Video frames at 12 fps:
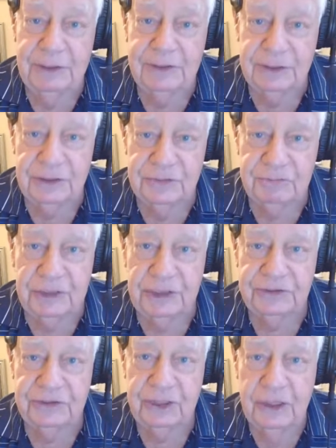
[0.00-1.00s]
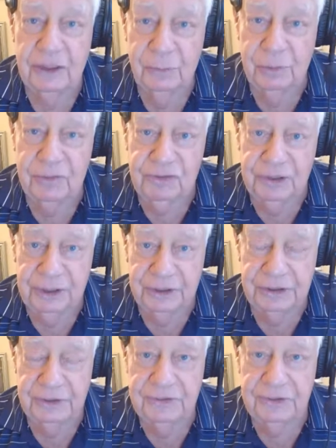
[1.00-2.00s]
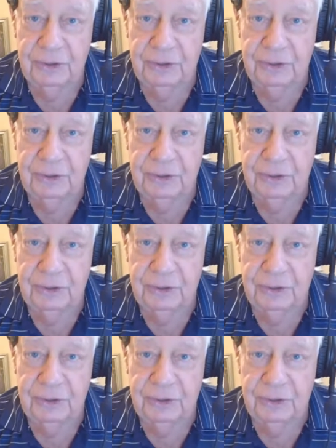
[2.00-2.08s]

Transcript: She's finished with the dishes.